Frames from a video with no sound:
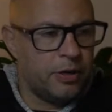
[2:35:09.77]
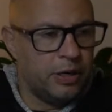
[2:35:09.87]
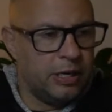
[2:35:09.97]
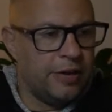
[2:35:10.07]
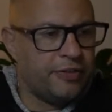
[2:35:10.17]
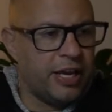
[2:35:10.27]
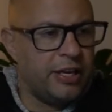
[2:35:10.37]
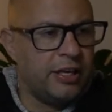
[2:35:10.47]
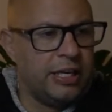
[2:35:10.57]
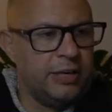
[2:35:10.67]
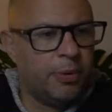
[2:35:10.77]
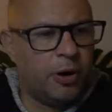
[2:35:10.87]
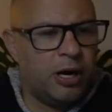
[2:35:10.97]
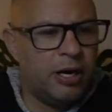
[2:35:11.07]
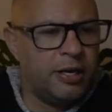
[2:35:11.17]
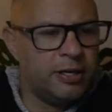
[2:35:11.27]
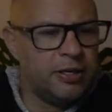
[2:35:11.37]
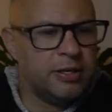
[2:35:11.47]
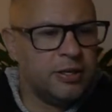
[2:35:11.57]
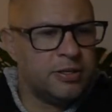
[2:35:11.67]
Left hand lead by
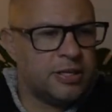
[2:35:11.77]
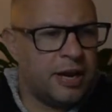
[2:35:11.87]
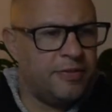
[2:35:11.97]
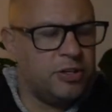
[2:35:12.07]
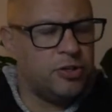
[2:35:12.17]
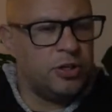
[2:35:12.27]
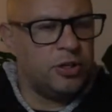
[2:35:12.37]
Savage.